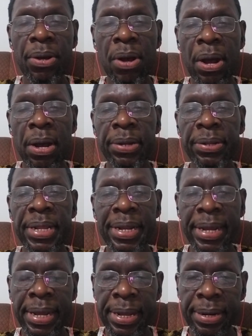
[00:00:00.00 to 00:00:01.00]
on the
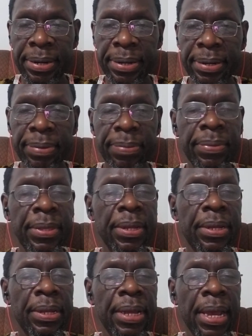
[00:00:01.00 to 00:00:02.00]
land,
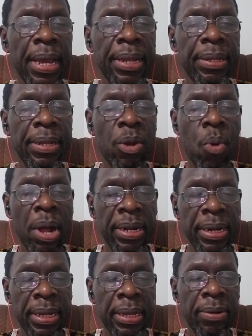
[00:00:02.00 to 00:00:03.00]
and the
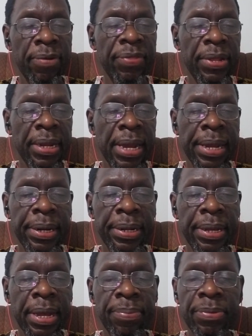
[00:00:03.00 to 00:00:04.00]
quality of the land
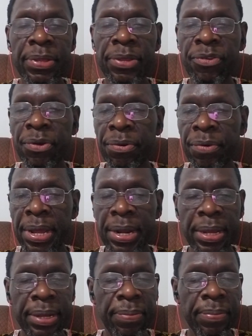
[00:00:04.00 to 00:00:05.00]
kept
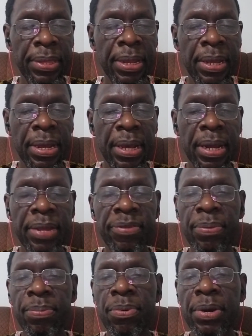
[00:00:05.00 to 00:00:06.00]
deteriorating. And at
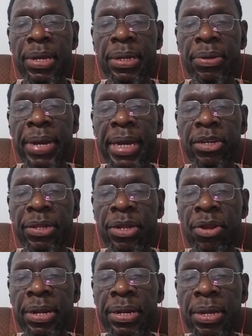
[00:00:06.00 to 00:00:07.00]
some point,
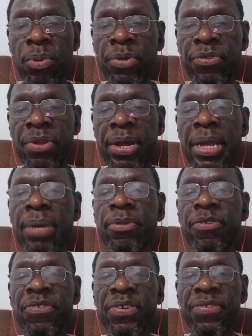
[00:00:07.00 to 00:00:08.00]
it was not able
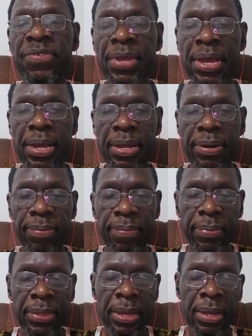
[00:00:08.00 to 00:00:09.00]
to sustain
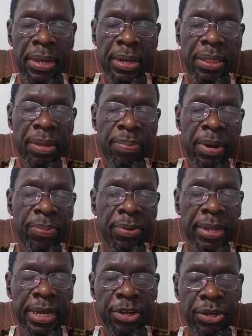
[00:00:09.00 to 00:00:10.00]
the
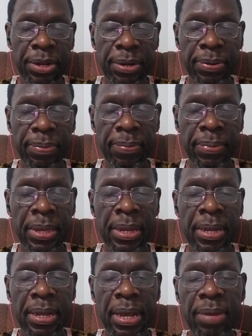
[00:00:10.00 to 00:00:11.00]
population.
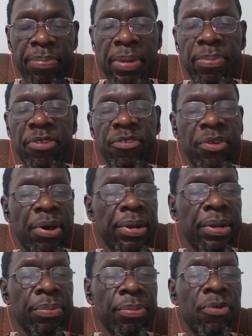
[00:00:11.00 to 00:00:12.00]
And people
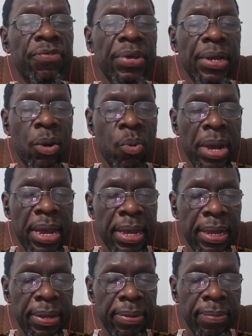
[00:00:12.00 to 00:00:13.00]
started moving
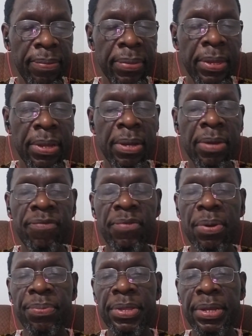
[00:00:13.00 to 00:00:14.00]
away
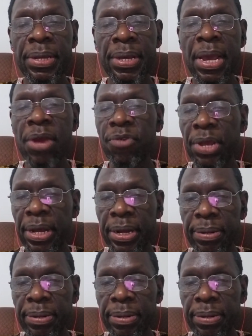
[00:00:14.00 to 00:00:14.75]
from the area.